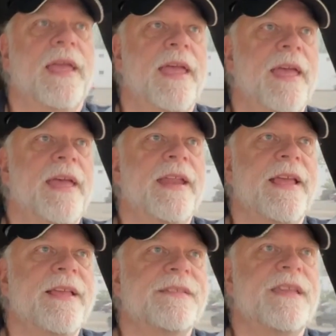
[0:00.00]
And
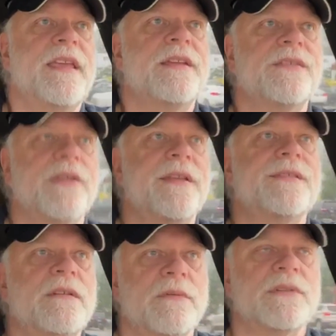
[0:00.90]
as he and
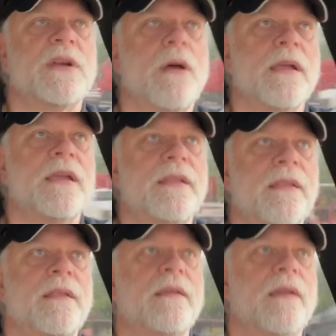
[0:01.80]
Tracy were
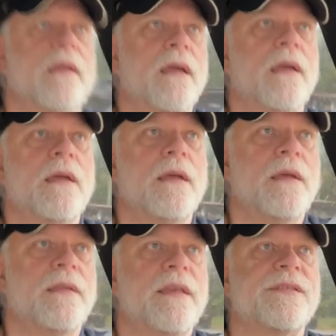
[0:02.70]

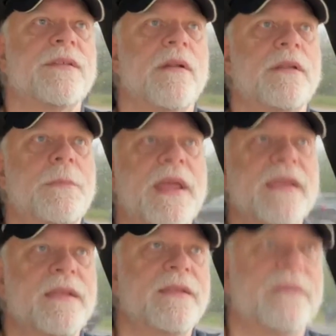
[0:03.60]
talking, they started
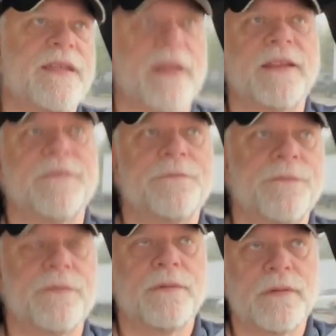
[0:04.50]
making tentative
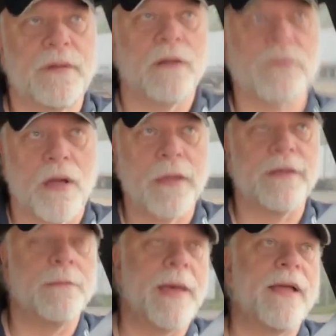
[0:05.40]
you know,
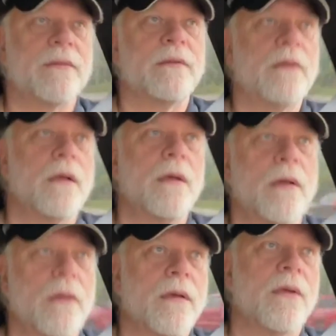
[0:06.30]
talking about
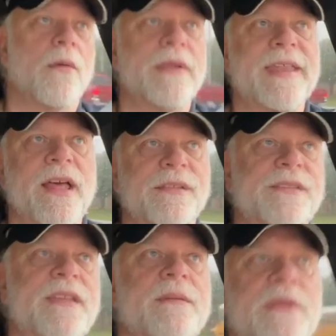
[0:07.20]
going down to
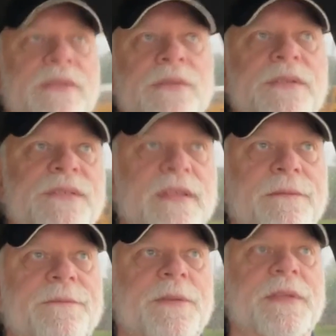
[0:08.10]
see him and doing
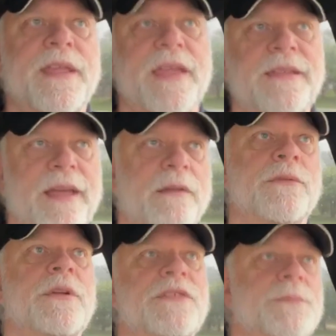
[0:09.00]
stuff for the day down
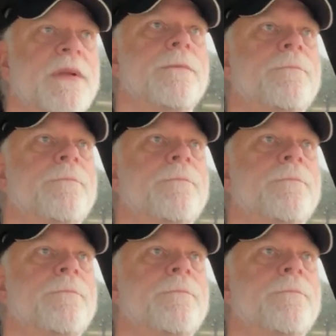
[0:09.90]
in Richmond.